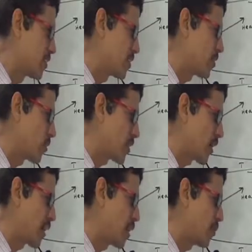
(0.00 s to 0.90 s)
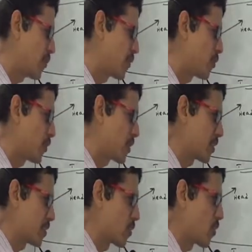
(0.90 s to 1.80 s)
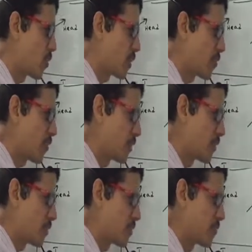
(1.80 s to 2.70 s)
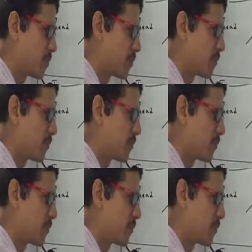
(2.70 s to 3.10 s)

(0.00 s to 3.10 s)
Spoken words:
This is not the angle between two vectors. Wrong convention.